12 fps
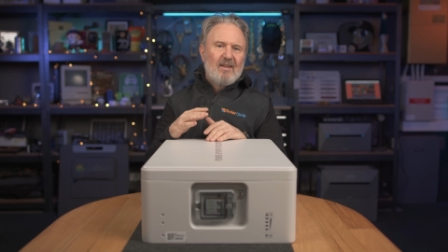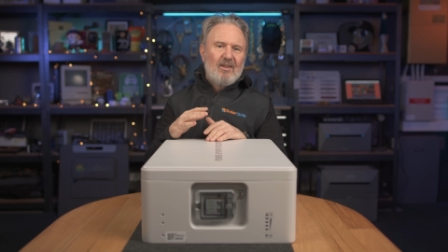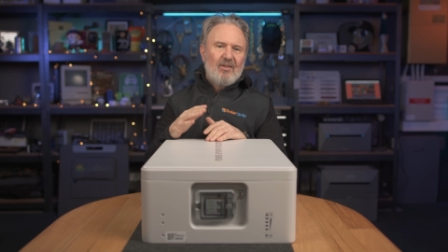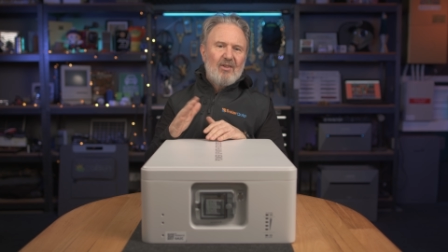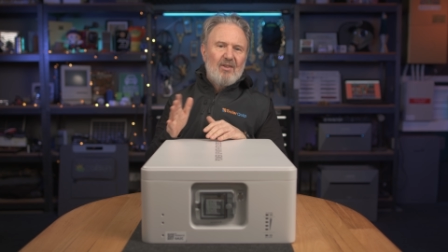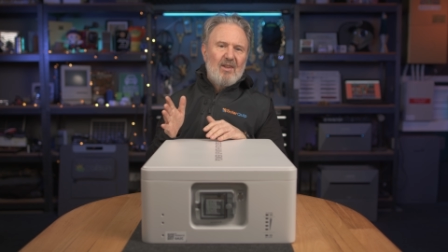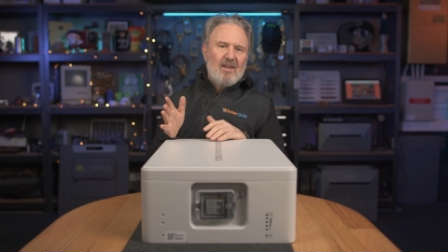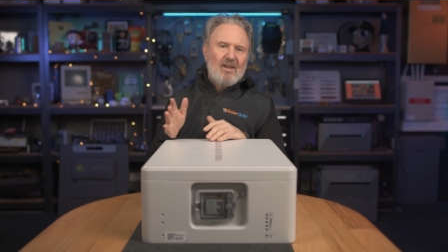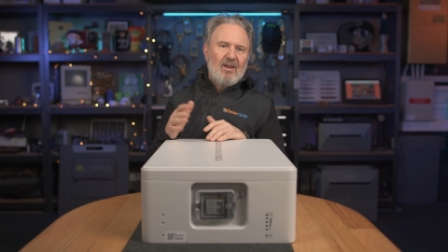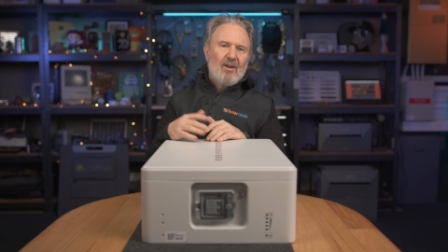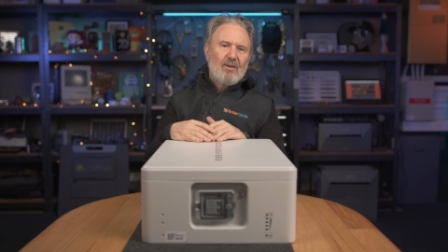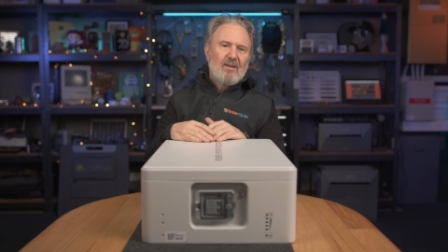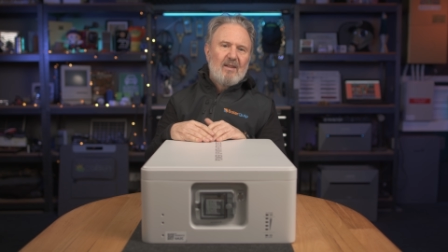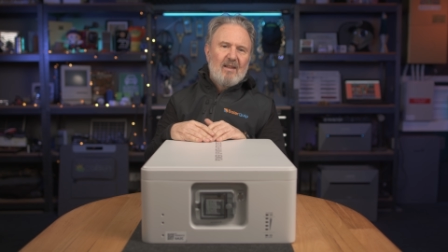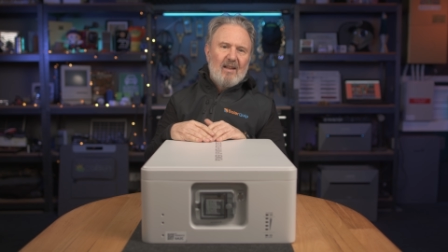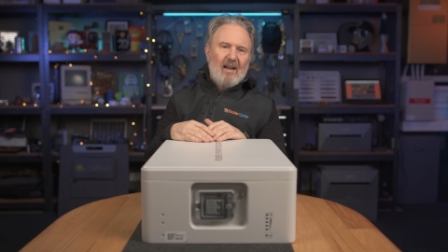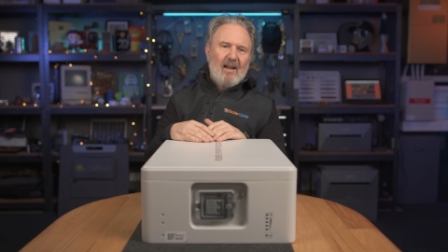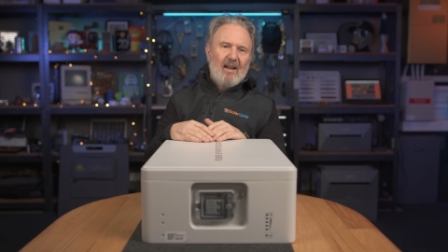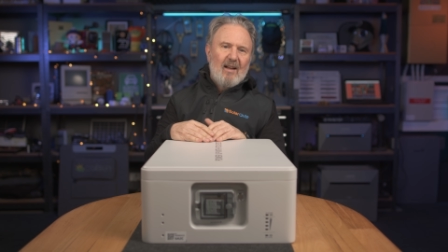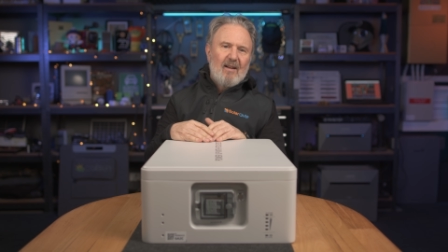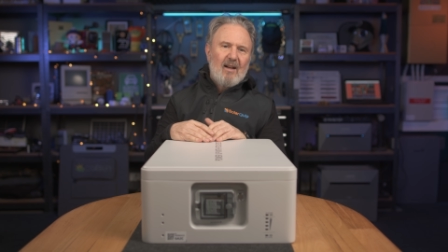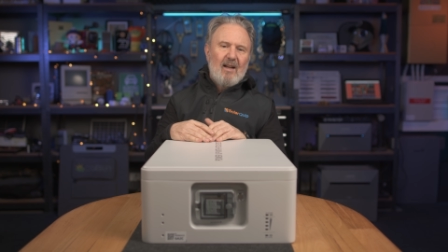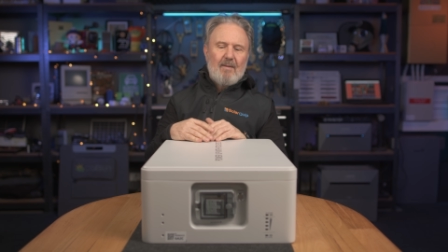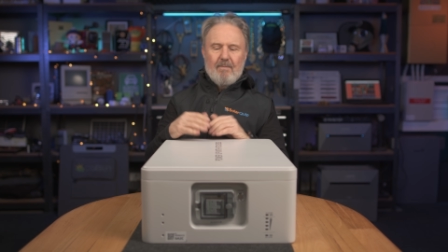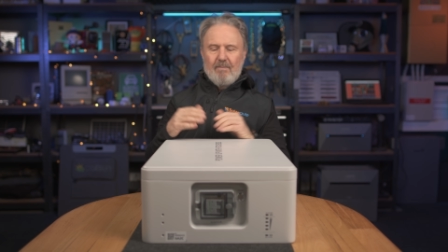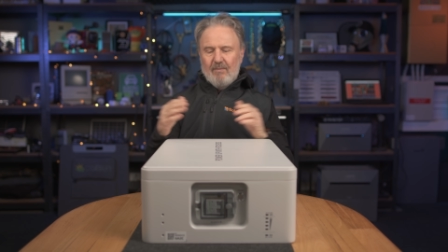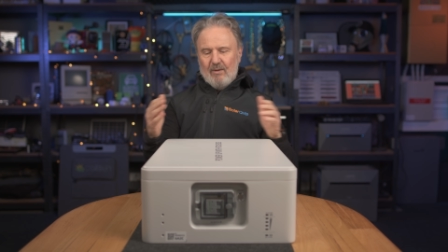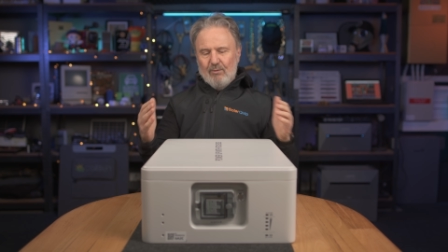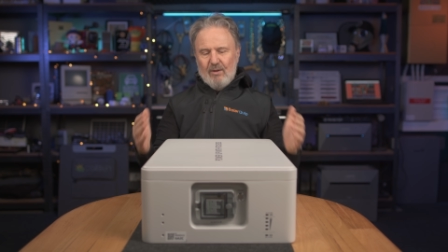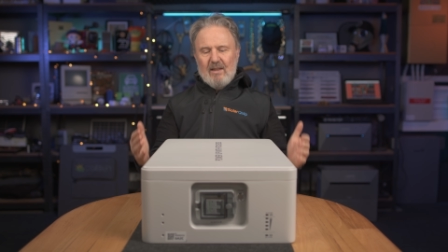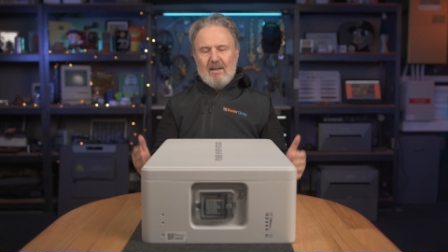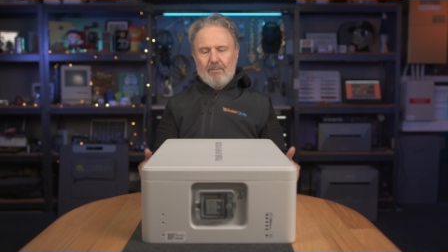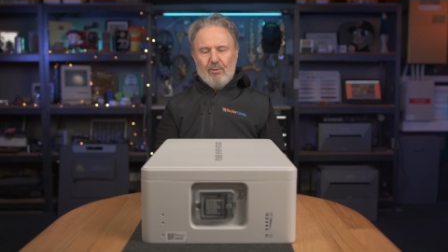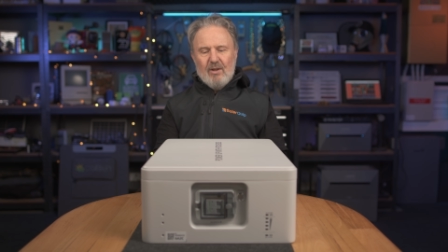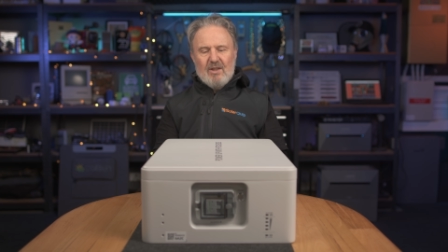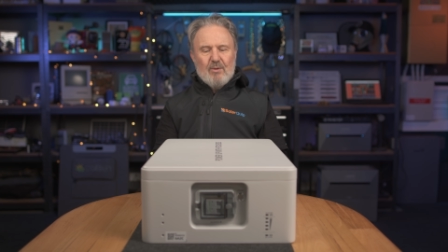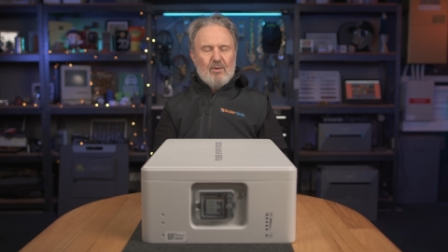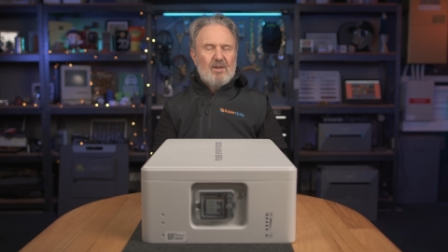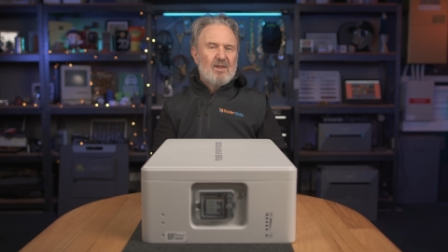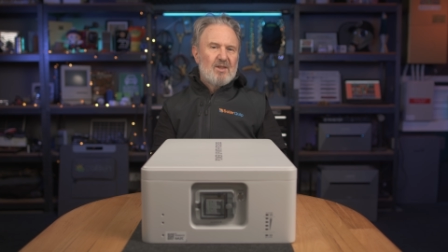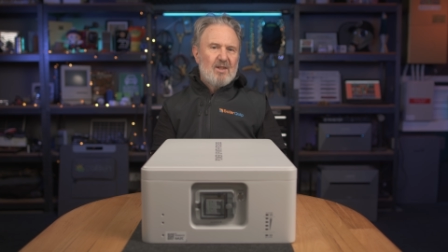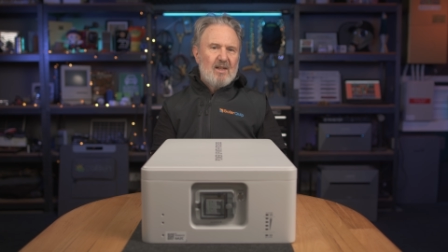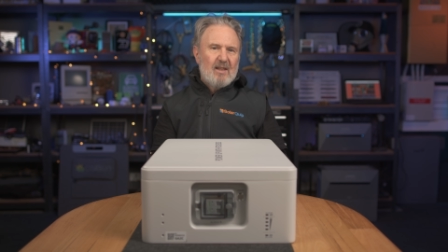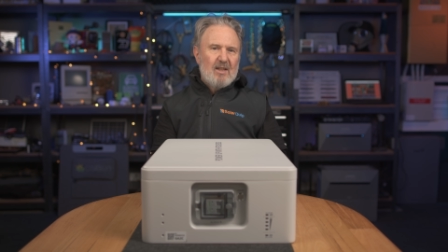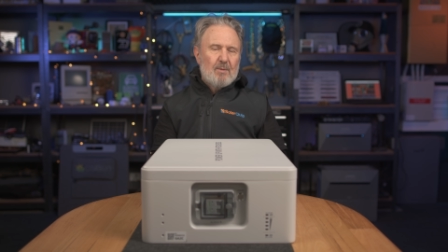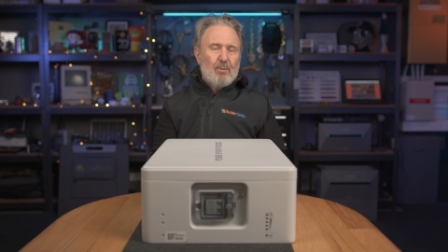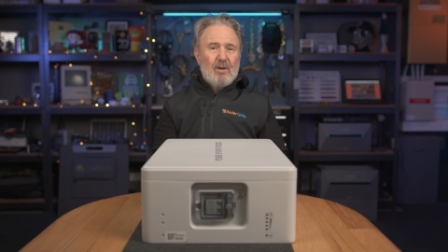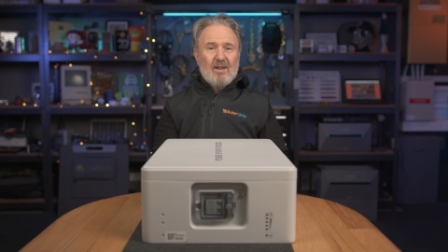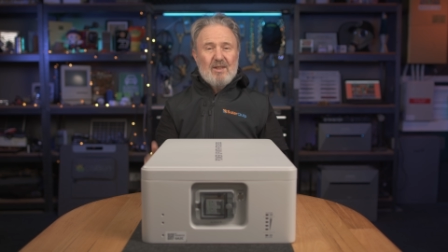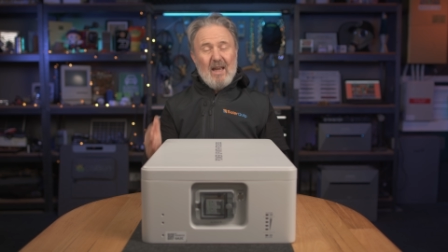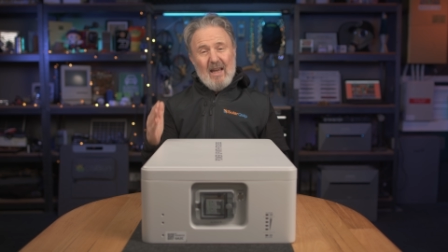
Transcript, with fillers: So there you go. Uh, I'm really impressed with the design of these products,